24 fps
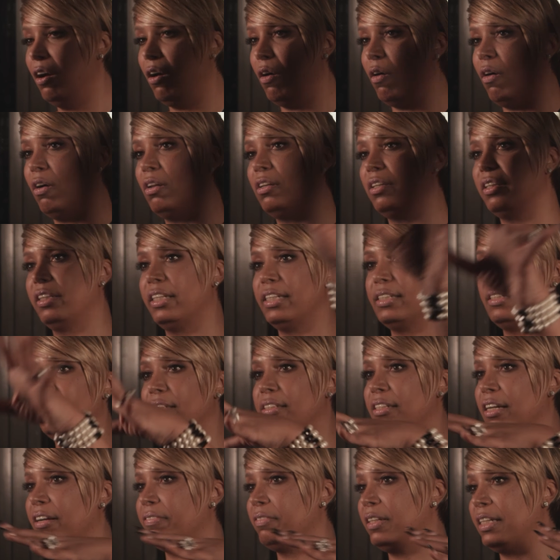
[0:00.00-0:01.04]
all of this
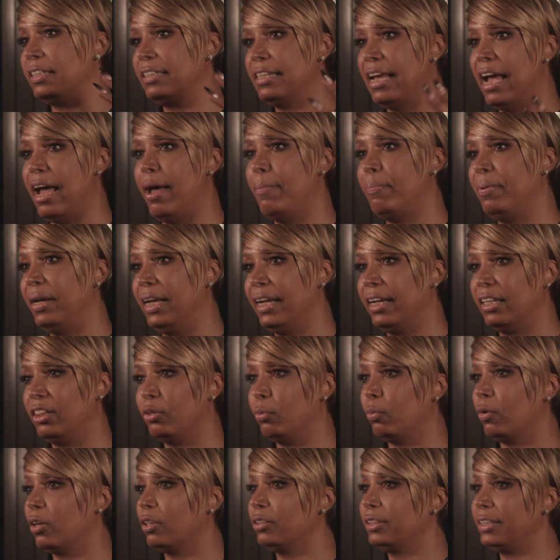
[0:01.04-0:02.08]
stuff that's happening in
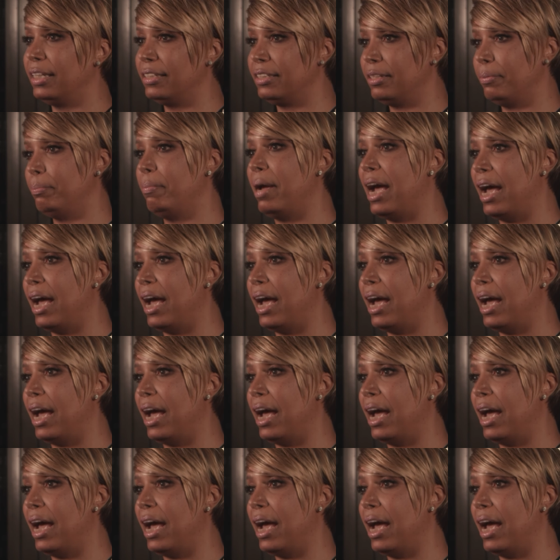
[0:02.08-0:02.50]
the world doesn't